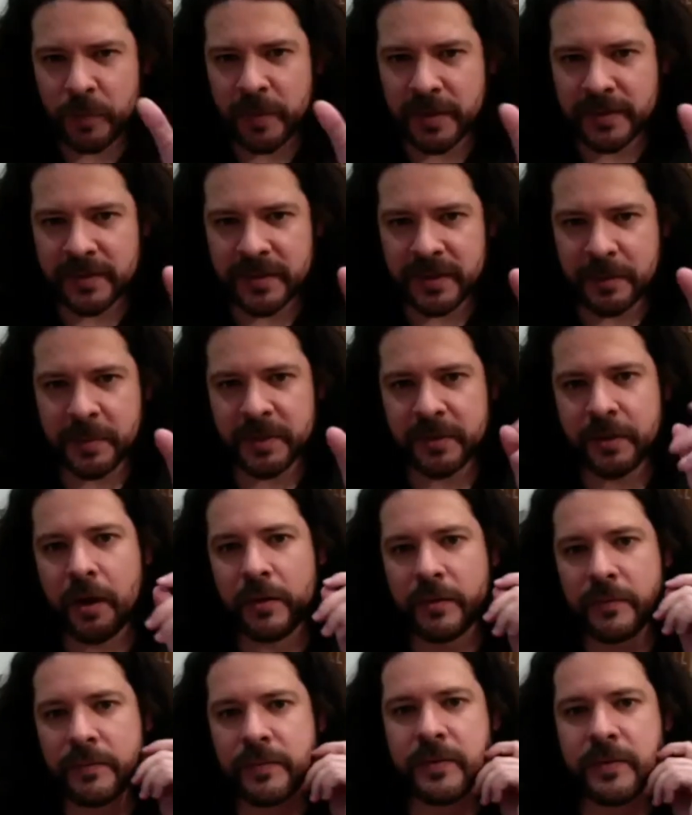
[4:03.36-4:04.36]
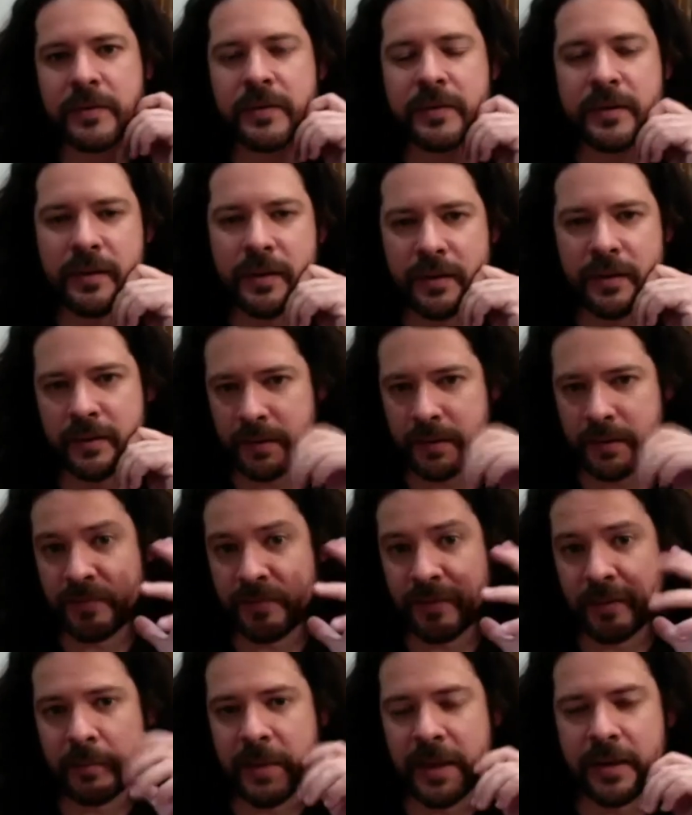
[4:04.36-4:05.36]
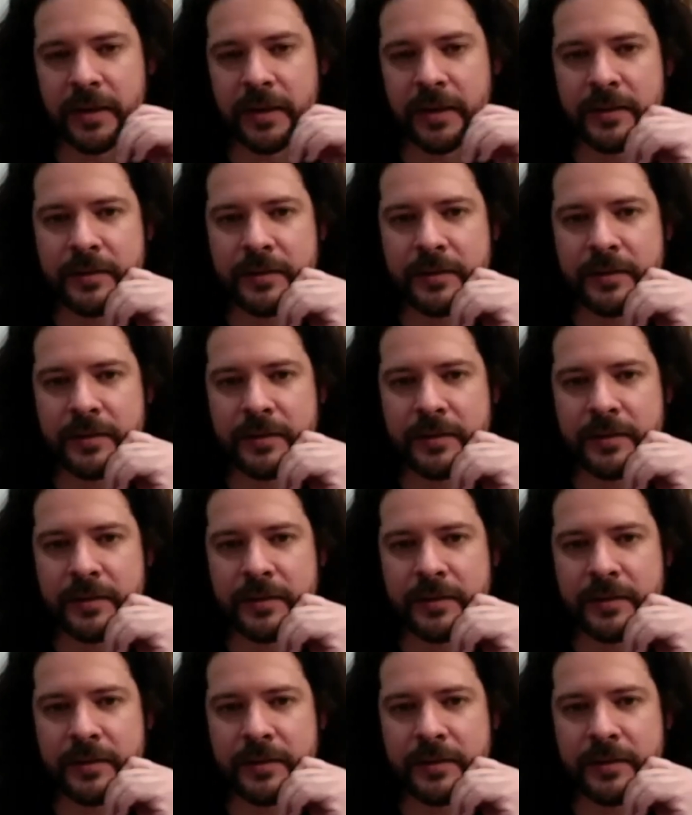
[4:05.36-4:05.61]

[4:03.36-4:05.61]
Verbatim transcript: to be a cinematographer in, in filmmaking.